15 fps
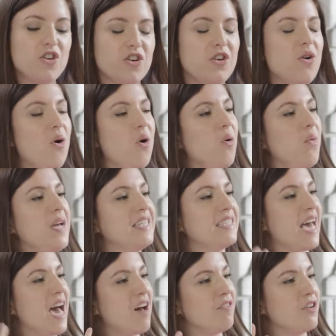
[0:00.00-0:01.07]
you're going to always
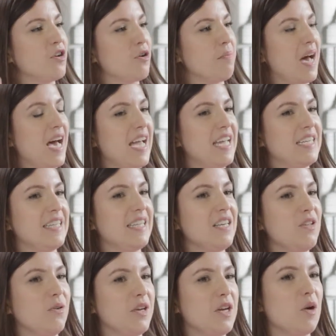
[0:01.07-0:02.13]
have on your mind and
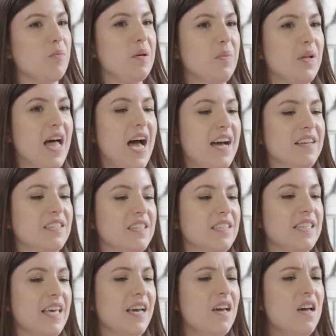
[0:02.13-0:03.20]
that you'll hear people ask
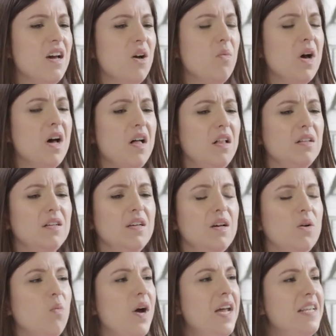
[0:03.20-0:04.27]
is well,
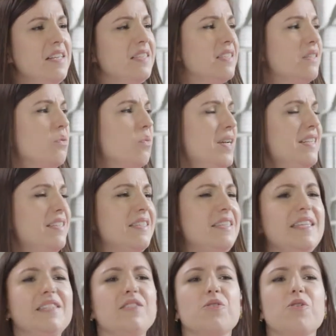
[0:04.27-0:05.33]
what is
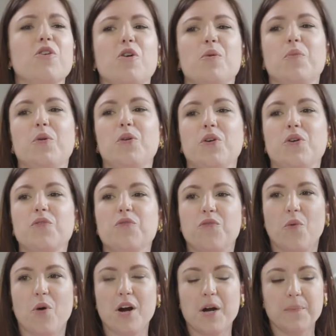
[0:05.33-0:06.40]
this herb good
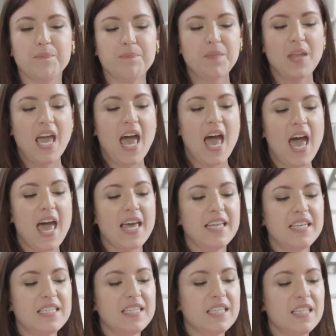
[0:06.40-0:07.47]
for?
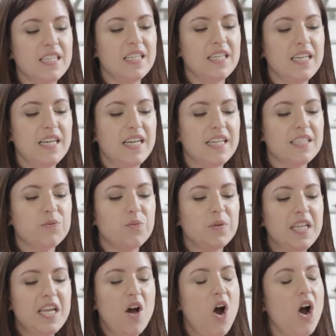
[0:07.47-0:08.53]
And it's
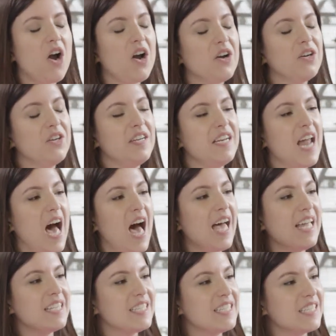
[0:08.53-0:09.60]
really hard
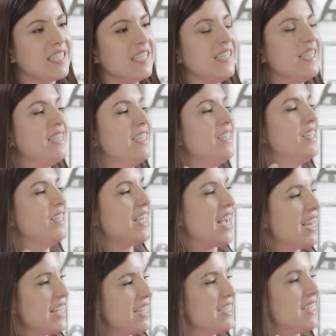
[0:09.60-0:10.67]
not to
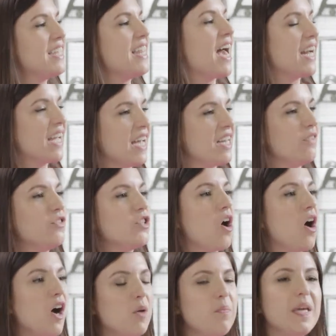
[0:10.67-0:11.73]
get into that kind of
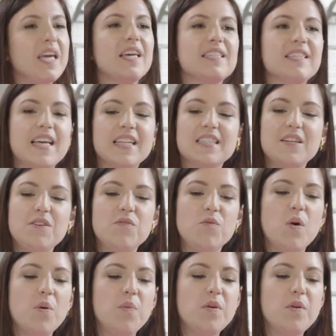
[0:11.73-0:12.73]
talk because that's kind of what